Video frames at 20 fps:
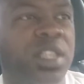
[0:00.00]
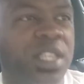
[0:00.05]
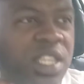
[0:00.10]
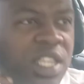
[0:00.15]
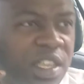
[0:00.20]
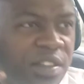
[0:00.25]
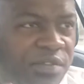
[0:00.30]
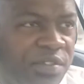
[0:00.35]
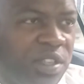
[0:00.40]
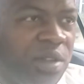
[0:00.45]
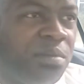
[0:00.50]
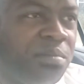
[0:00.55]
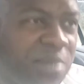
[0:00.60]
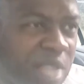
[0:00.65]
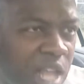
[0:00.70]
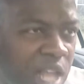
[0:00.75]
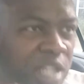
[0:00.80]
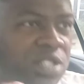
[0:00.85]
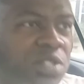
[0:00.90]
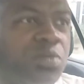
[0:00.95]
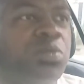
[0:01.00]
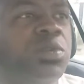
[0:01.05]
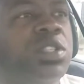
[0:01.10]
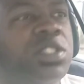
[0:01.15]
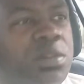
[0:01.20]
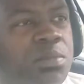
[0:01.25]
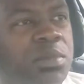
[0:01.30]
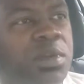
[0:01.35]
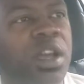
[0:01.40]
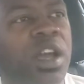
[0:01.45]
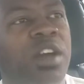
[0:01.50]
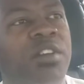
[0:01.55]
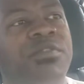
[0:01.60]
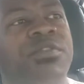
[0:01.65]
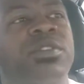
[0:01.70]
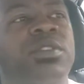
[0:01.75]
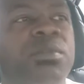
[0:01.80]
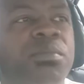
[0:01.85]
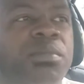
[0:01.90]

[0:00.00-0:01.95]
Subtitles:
Give them knowledge and wisdom and comfort